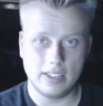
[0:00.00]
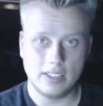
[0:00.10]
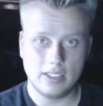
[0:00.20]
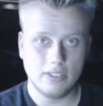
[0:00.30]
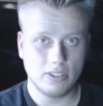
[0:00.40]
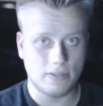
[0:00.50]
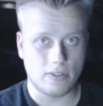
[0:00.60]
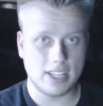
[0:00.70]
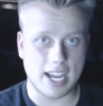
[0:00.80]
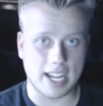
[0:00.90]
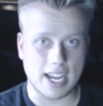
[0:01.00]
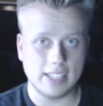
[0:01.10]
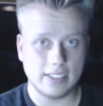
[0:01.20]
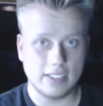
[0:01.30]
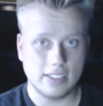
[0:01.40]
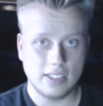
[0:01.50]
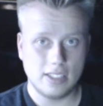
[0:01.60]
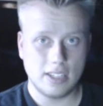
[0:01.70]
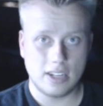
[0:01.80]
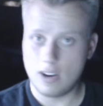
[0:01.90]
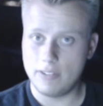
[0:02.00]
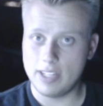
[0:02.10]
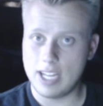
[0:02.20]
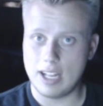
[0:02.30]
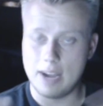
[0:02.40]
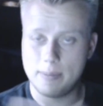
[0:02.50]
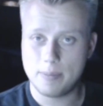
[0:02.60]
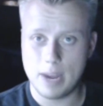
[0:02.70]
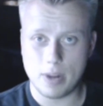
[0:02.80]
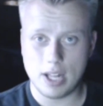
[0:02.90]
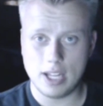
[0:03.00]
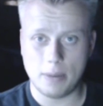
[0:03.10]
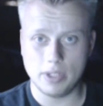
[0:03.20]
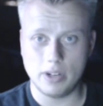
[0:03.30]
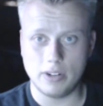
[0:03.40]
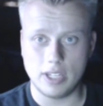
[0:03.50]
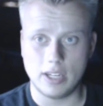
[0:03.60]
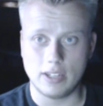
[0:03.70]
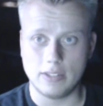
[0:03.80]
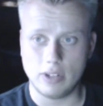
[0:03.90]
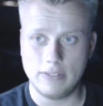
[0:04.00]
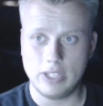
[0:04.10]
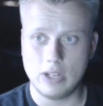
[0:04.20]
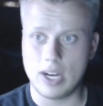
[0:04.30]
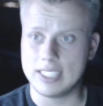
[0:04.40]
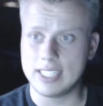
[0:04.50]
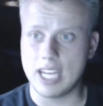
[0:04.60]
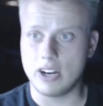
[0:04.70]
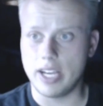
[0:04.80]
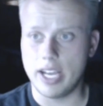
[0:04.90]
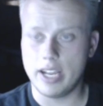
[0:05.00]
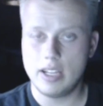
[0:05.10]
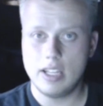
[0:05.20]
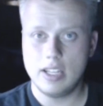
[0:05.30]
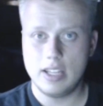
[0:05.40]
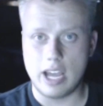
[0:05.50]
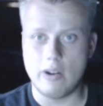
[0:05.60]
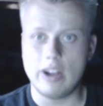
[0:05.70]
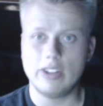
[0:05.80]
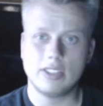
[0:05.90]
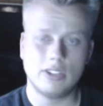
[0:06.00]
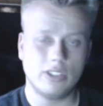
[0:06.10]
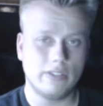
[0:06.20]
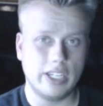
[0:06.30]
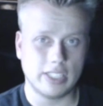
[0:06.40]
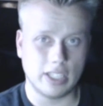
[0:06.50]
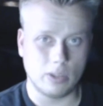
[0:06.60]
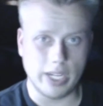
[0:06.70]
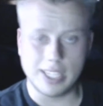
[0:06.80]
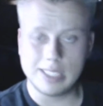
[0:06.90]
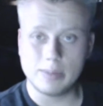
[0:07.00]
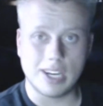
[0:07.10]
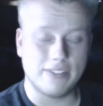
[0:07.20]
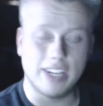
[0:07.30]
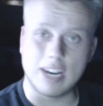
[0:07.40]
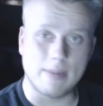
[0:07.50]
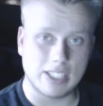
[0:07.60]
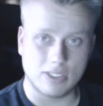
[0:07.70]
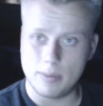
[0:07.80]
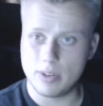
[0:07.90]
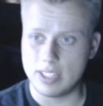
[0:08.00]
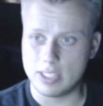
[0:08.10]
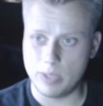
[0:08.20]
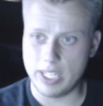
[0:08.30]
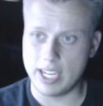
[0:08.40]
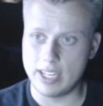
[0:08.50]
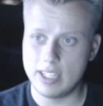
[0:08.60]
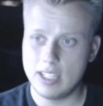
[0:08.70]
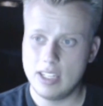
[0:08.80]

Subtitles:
look forward to that, guys. Hopefully I'll probably upload the review on Saturday. I know I usually don't do videos on the weekends, but I figured I might as well upload it this weekend.